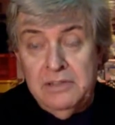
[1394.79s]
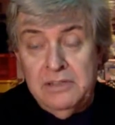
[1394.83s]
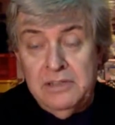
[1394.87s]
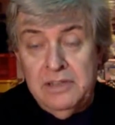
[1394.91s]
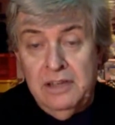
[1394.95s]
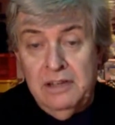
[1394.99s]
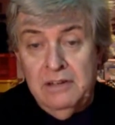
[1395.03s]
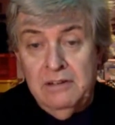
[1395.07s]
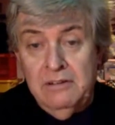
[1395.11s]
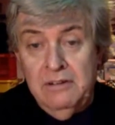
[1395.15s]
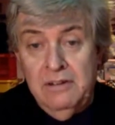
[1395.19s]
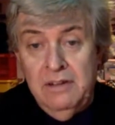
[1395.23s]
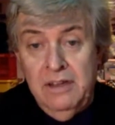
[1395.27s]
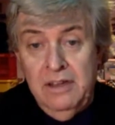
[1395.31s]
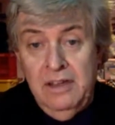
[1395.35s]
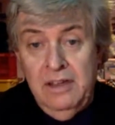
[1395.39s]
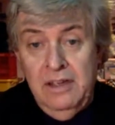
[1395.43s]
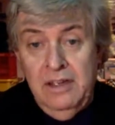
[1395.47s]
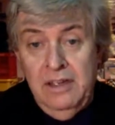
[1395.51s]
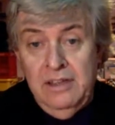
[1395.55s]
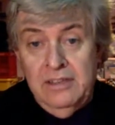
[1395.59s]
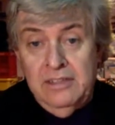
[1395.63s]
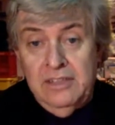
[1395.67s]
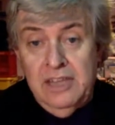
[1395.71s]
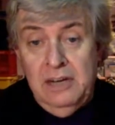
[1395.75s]
So
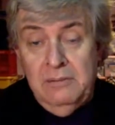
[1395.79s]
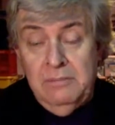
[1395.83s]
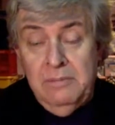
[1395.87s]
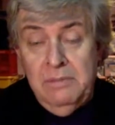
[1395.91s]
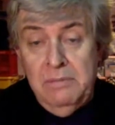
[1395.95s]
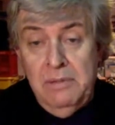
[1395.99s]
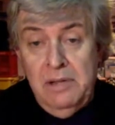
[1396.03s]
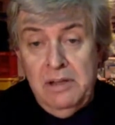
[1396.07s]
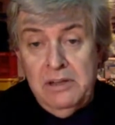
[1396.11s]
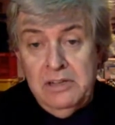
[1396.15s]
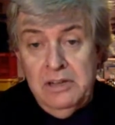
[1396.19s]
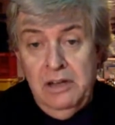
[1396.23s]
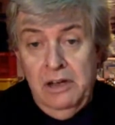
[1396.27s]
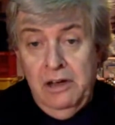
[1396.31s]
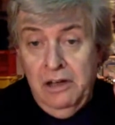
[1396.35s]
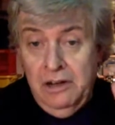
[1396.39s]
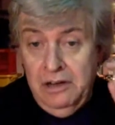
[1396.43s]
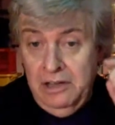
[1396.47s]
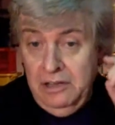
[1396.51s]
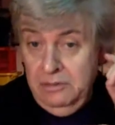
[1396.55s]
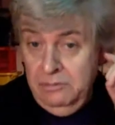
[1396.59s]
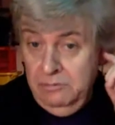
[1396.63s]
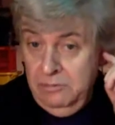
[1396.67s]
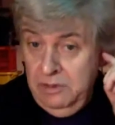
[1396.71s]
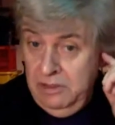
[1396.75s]
it's going to be much
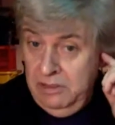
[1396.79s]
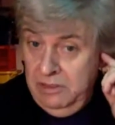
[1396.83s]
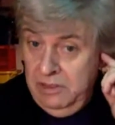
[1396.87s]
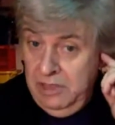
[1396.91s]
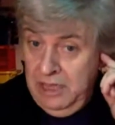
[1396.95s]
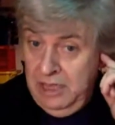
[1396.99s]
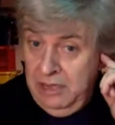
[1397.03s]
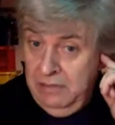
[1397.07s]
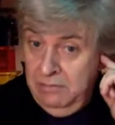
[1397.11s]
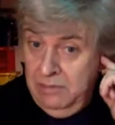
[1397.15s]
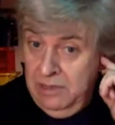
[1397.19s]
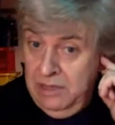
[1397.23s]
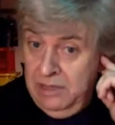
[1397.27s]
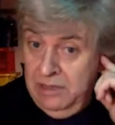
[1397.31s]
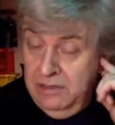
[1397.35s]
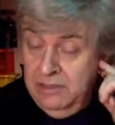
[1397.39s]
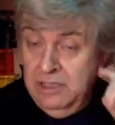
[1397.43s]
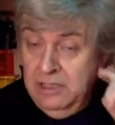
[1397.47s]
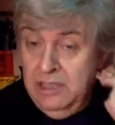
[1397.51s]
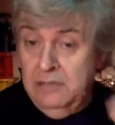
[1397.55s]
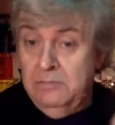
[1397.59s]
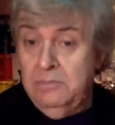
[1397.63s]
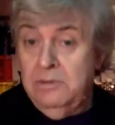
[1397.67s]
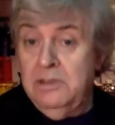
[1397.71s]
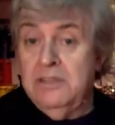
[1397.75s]
harder than we think, because
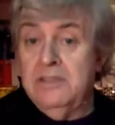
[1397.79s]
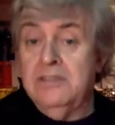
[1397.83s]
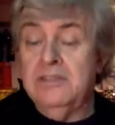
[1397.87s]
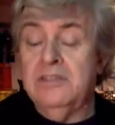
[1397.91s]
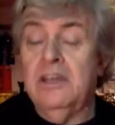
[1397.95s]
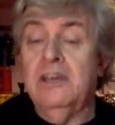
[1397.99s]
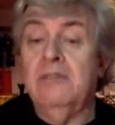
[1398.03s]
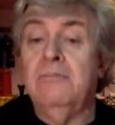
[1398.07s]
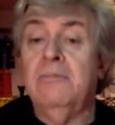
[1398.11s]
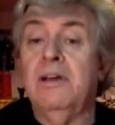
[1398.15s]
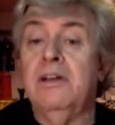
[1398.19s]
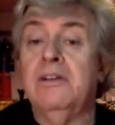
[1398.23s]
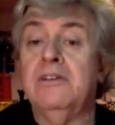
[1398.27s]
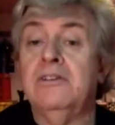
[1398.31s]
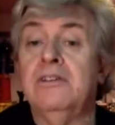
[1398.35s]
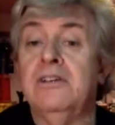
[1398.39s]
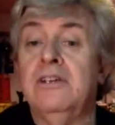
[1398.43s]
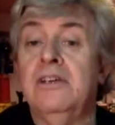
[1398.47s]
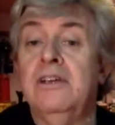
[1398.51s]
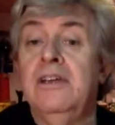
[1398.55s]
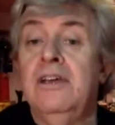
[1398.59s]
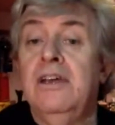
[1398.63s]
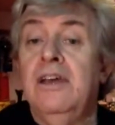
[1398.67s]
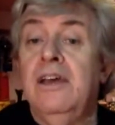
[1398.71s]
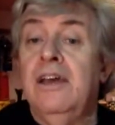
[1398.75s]
there's been so much,
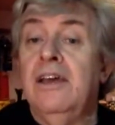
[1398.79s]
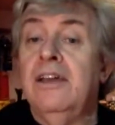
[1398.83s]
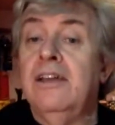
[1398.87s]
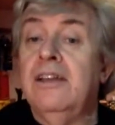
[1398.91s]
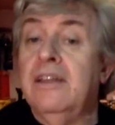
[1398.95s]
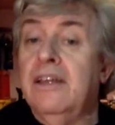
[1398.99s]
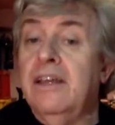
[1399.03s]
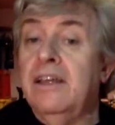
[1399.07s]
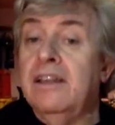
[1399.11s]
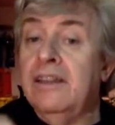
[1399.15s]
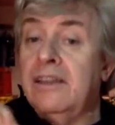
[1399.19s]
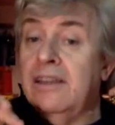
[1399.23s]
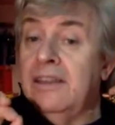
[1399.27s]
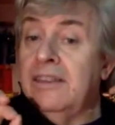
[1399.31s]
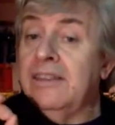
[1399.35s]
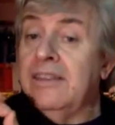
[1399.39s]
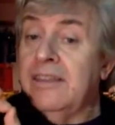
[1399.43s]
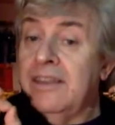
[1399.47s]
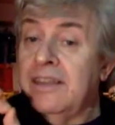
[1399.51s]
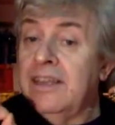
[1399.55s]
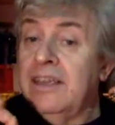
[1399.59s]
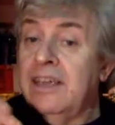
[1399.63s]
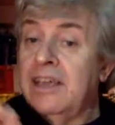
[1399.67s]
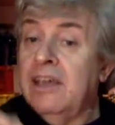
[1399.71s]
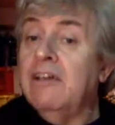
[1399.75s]
and
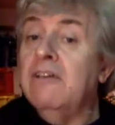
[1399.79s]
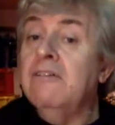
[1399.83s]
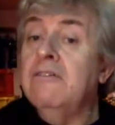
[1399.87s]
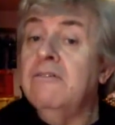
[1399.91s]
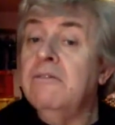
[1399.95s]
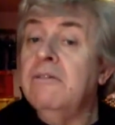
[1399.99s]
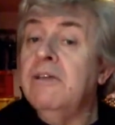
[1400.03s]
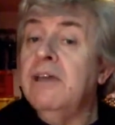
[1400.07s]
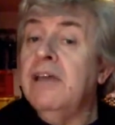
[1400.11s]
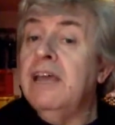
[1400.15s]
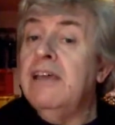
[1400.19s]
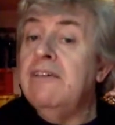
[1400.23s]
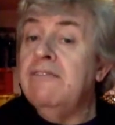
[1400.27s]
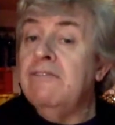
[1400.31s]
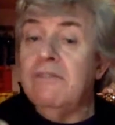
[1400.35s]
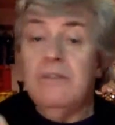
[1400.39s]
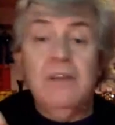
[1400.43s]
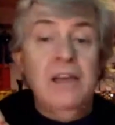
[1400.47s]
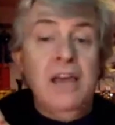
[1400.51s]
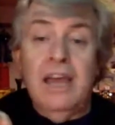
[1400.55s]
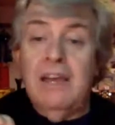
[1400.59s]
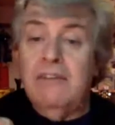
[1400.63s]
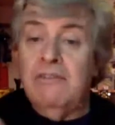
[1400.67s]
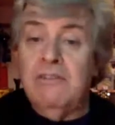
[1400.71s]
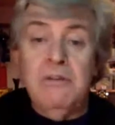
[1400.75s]

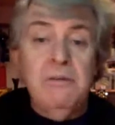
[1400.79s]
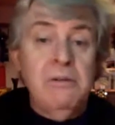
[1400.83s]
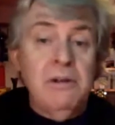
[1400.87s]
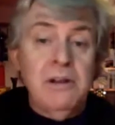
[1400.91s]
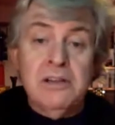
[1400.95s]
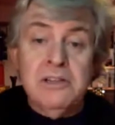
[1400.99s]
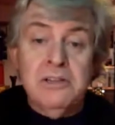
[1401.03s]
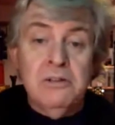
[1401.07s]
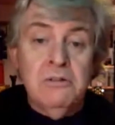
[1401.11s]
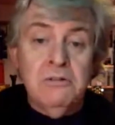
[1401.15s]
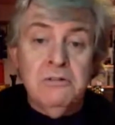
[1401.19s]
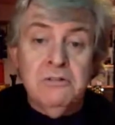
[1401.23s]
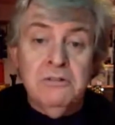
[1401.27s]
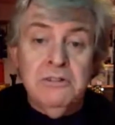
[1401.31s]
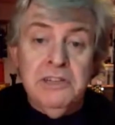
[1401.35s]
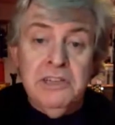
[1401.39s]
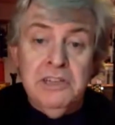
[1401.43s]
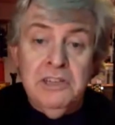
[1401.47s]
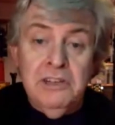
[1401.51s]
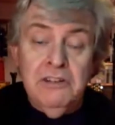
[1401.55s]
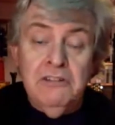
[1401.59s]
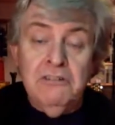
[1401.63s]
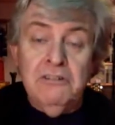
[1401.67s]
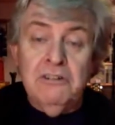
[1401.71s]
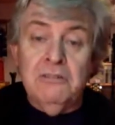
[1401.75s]
everyone I talk to in
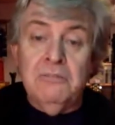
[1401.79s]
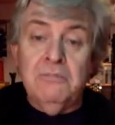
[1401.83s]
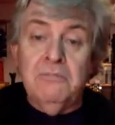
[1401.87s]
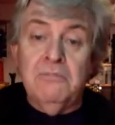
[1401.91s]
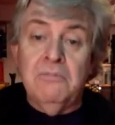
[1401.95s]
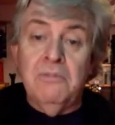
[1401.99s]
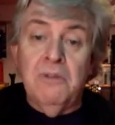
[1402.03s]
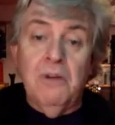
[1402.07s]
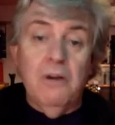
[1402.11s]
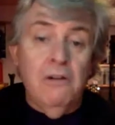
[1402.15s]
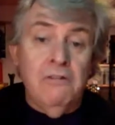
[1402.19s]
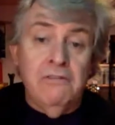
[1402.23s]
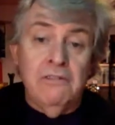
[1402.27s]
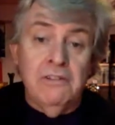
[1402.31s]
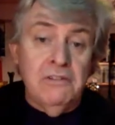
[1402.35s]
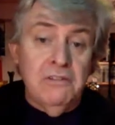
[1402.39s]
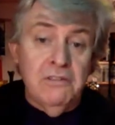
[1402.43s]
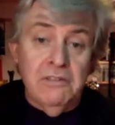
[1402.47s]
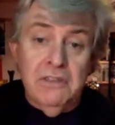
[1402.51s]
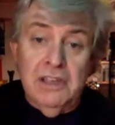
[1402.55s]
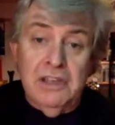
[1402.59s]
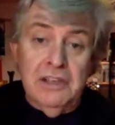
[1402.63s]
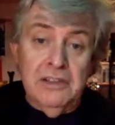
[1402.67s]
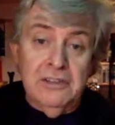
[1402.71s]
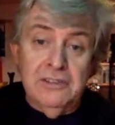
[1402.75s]
Europe often
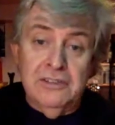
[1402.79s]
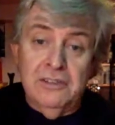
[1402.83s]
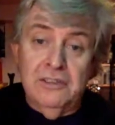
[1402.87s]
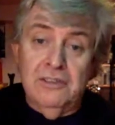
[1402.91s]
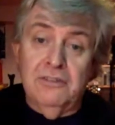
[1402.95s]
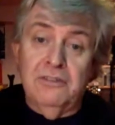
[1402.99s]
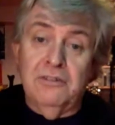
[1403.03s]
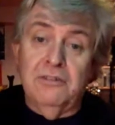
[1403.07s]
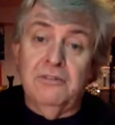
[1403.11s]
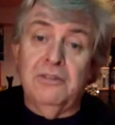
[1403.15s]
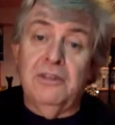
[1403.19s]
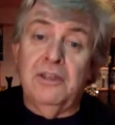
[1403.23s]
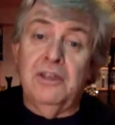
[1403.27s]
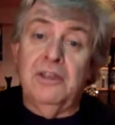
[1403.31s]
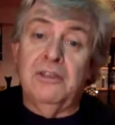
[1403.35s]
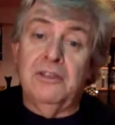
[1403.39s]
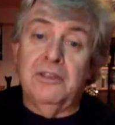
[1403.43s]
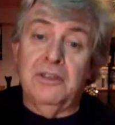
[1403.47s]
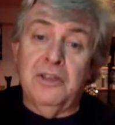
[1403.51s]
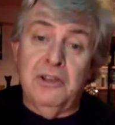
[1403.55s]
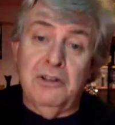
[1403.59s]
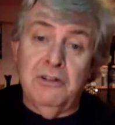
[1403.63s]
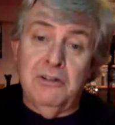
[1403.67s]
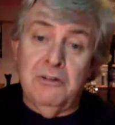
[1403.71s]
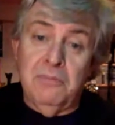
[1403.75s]
thinks that the
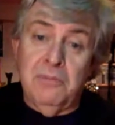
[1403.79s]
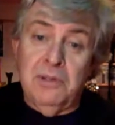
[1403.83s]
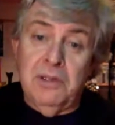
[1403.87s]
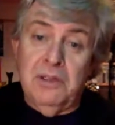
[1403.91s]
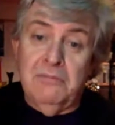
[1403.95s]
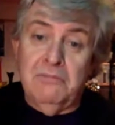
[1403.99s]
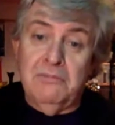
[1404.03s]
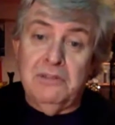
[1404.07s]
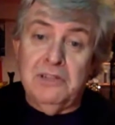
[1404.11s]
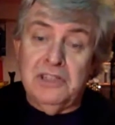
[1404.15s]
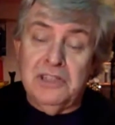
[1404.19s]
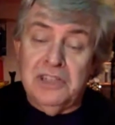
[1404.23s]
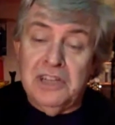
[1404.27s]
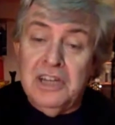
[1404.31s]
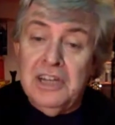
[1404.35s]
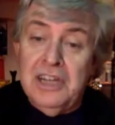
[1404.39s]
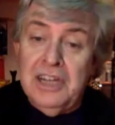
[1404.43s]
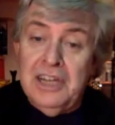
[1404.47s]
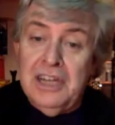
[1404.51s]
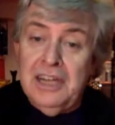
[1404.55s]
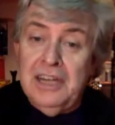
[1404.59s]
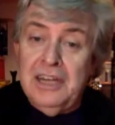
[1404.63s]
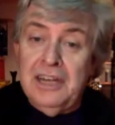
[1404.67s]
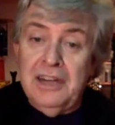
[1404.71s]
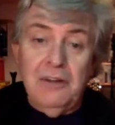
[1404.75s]
European
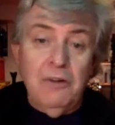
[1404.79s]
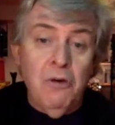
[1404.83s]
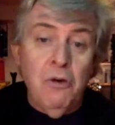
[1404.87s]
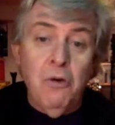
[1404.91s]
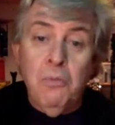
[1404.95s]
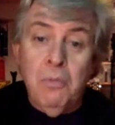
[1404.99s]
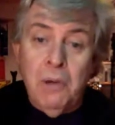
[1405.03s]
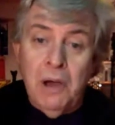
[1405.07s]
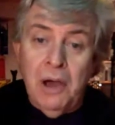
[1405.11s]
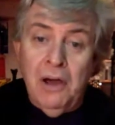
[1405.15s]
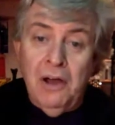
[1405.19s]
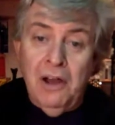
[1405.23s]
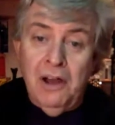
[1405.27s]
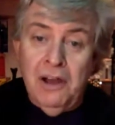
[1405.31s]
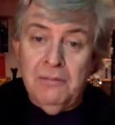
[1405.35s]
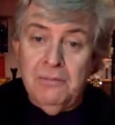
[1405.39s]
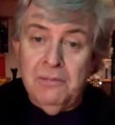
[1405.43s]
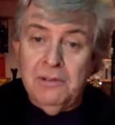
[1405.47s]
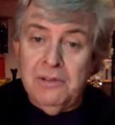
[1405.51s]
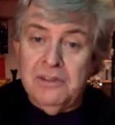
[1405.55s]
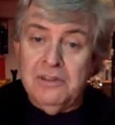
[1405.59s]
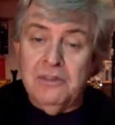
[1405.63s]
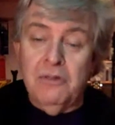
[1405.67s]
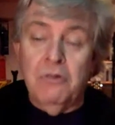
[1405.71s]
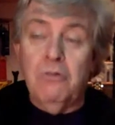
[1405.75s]
machine, all
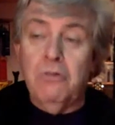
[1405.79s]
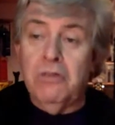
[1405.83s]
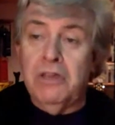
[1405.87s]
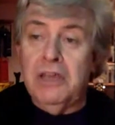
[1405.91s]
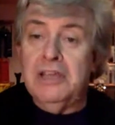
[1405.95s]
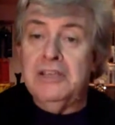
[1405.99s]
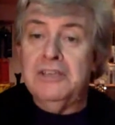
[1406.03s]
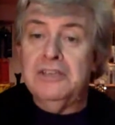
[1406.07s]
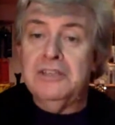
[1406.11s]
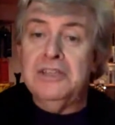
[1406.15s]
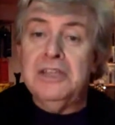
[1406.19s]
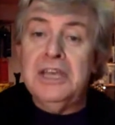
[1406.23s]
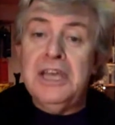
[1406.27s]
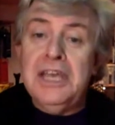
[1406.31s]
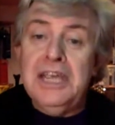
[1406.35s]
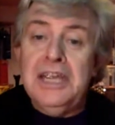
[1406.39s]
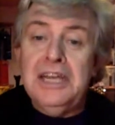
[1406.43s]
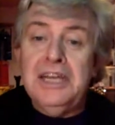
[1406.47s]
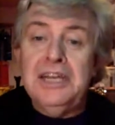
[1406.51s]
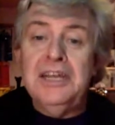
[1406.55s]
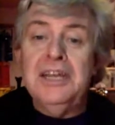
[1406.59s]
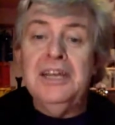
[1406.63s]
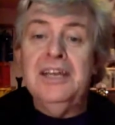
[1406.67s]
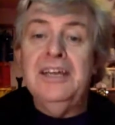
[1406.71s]
parliament, all things need